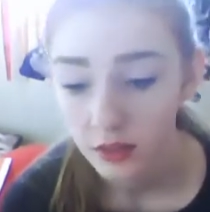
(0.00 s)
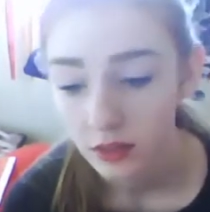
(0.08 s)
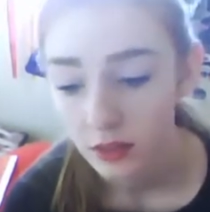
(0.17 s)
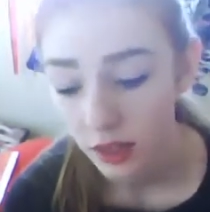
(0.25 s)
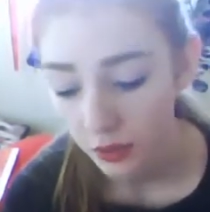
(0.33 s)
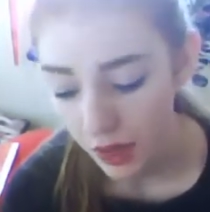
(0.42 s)

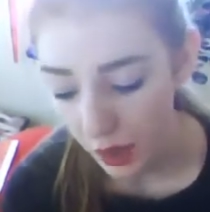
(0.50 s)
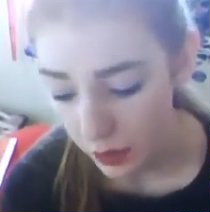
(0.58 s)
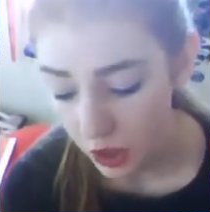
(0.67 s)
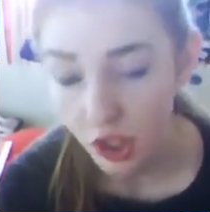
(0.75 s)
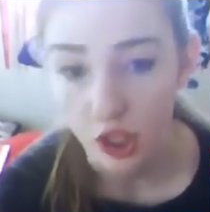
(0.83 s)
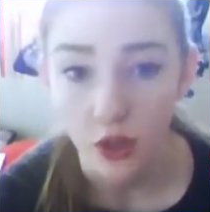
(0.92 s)
So that was
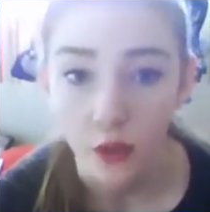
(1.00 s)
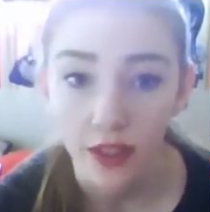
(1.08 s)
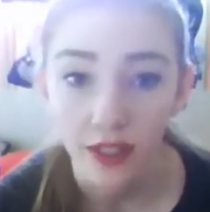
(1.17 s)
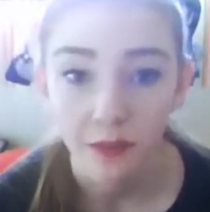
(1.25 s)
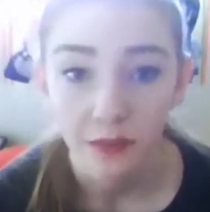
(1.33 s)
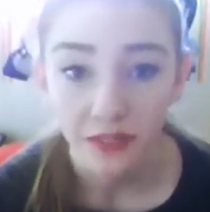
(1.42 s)
just
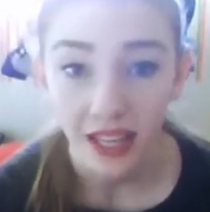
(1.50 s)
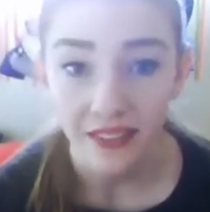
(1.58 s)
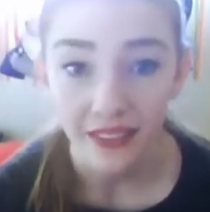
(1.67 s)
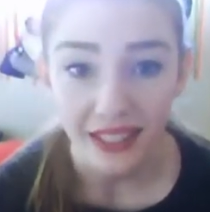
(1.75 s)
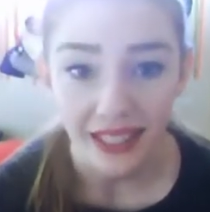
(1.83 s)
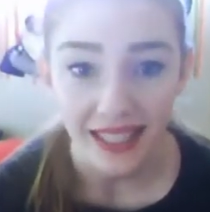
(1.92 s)
annoying.
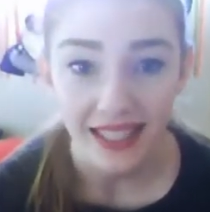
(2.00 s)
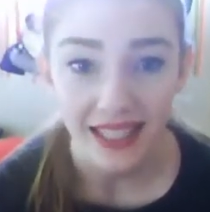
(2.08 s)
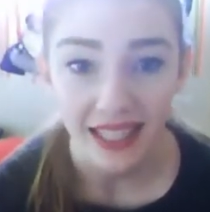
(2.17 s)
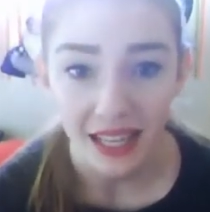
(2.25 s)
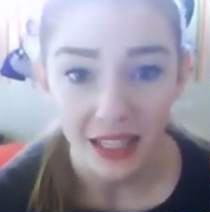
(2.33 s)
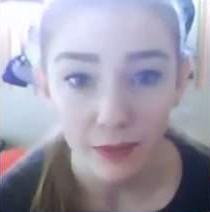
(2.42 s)
Anyway, that's
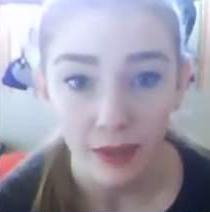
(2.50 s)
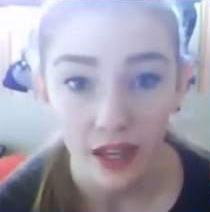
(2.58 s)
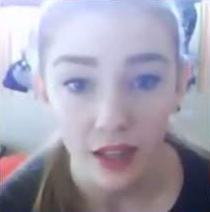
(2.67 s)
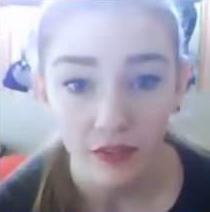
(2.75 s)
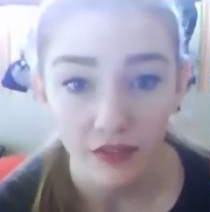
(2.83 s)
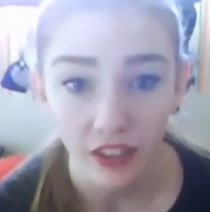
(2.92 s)
the end of my
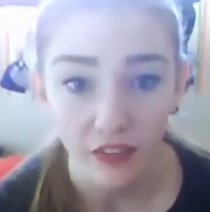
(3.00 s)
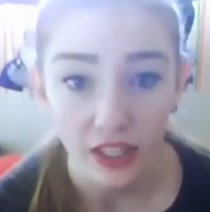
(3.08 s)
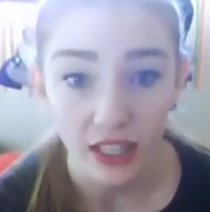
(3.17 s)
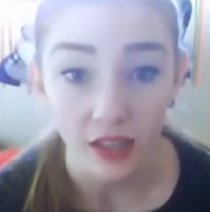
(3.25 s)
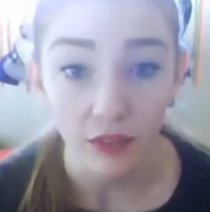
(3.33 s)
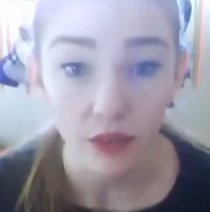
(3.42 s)
unfavorites. If you